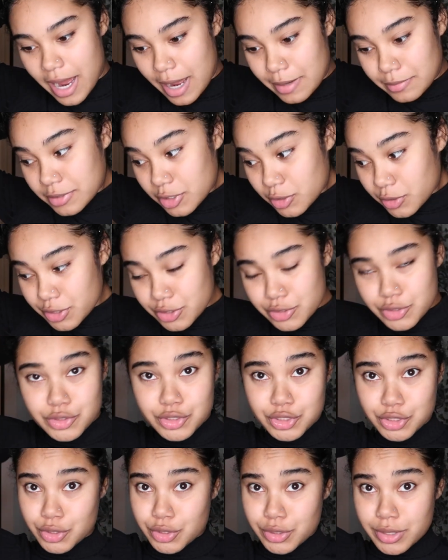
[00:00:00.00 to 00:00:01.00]
I'm going to
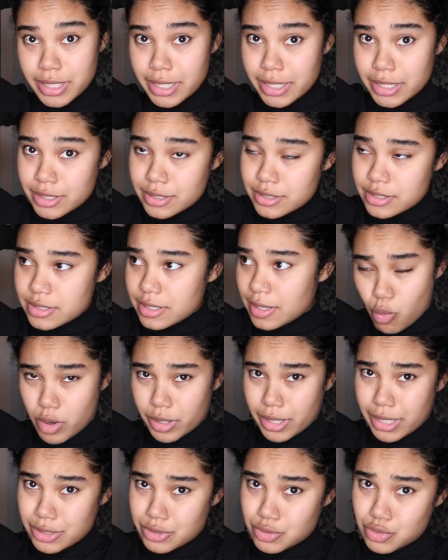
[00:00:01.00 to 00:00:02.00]
show you guys what
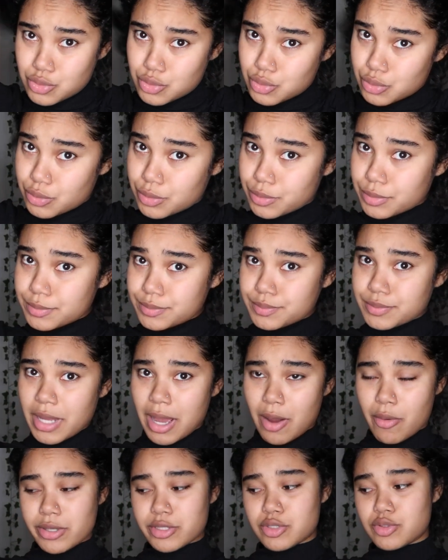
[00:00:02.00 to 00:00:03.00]
I do,
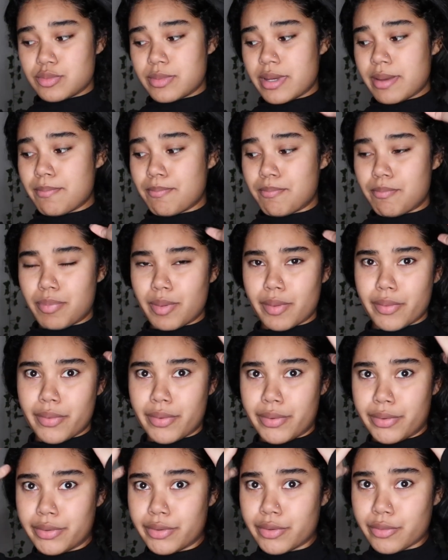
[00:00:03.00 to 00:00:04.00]
how I do my
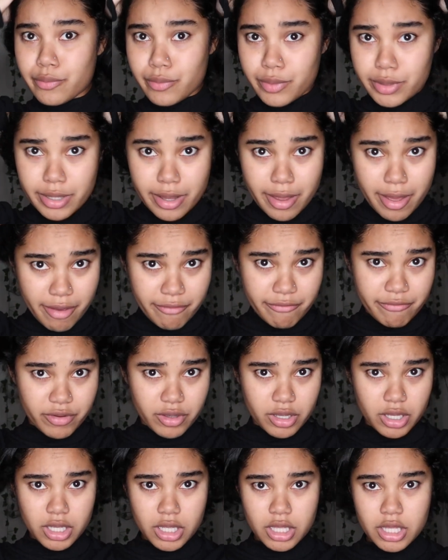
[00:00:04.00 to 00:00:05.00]
bun or whatever.
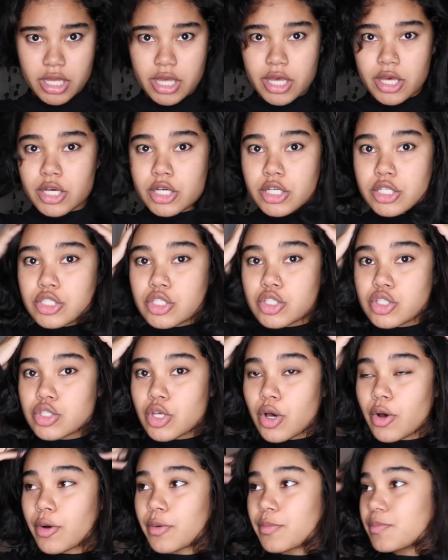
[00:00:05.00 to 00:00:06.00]

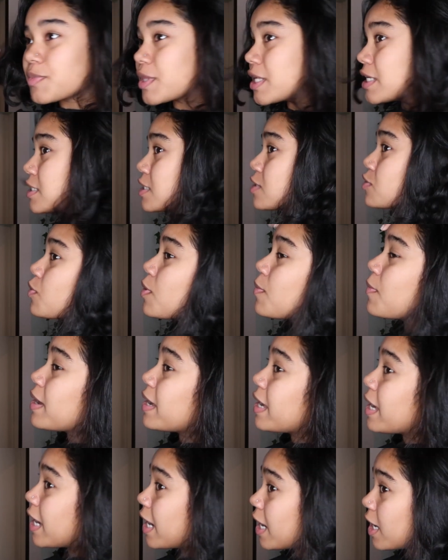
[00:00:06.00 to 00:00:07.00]
So this is what my
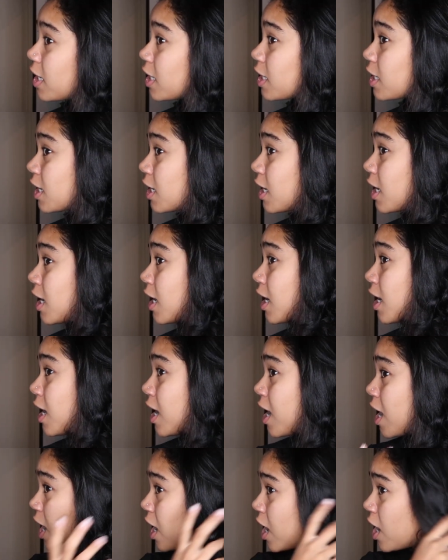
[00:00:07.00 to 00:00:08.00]
hair
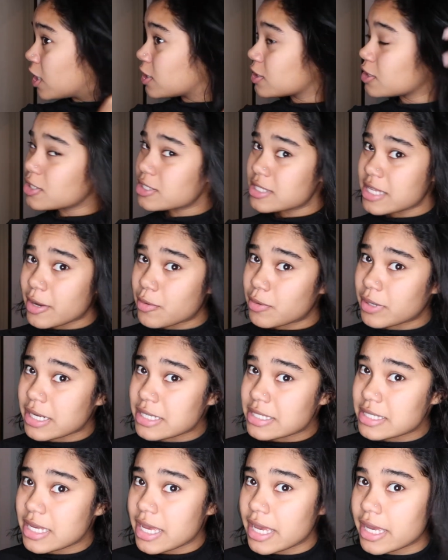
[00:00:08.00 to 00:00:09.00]
looks like when I
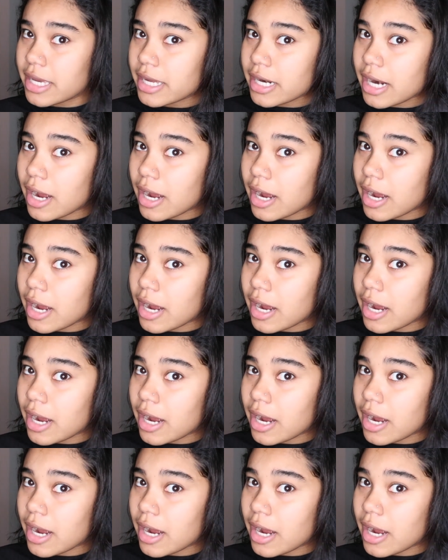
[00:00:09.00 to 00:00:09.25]
take it